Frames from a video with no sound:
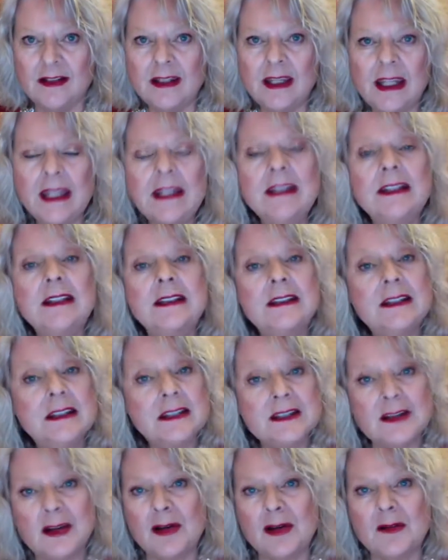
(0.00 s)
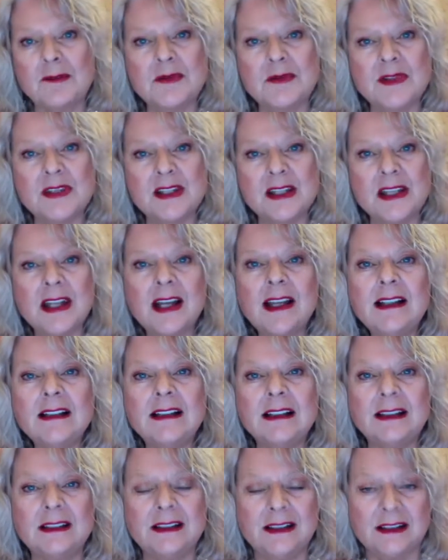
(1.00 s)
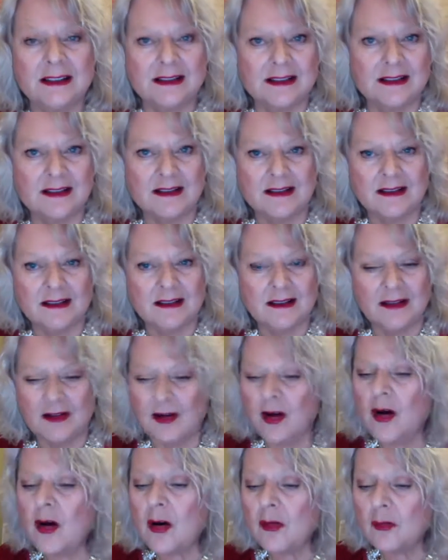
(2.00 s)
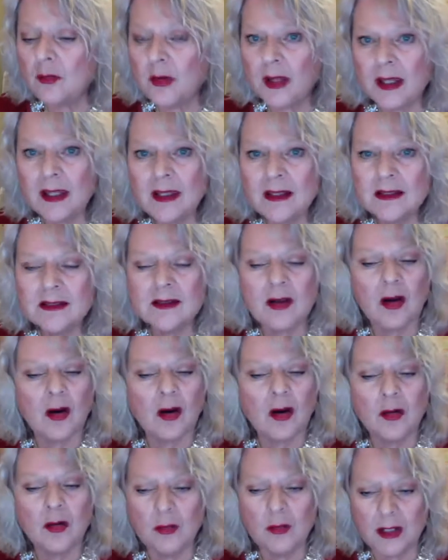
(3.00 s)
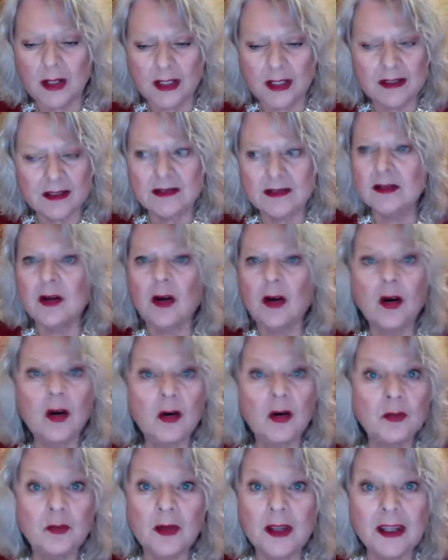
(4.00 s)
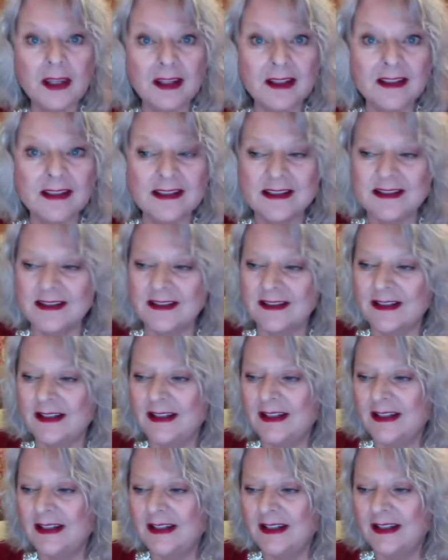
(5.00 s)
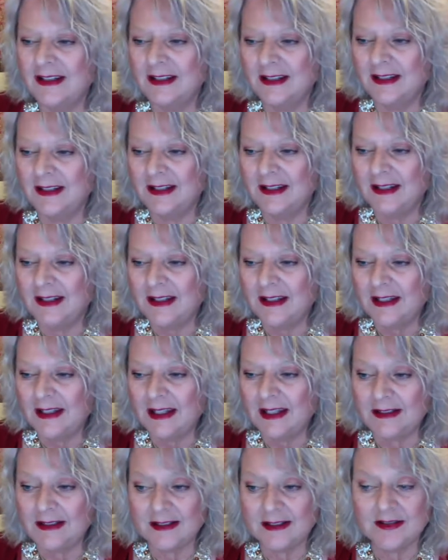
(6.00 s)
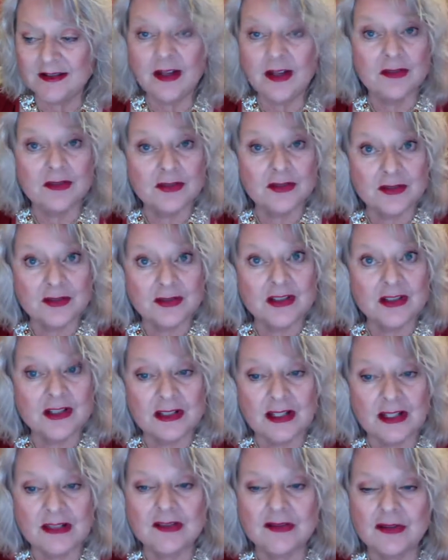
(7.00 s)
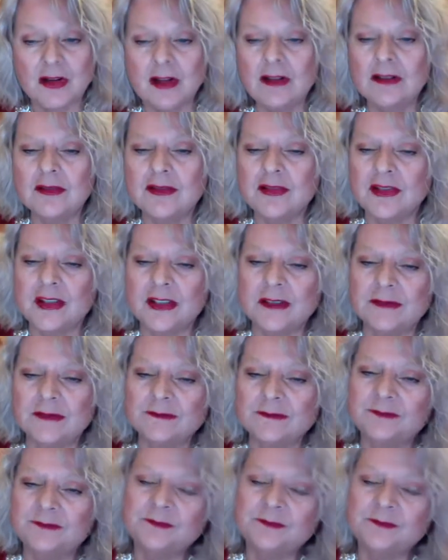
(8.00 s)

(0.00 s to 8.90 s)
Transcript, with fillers: and it disarms the ugliness. Always, always, always. And it's not just in astrology.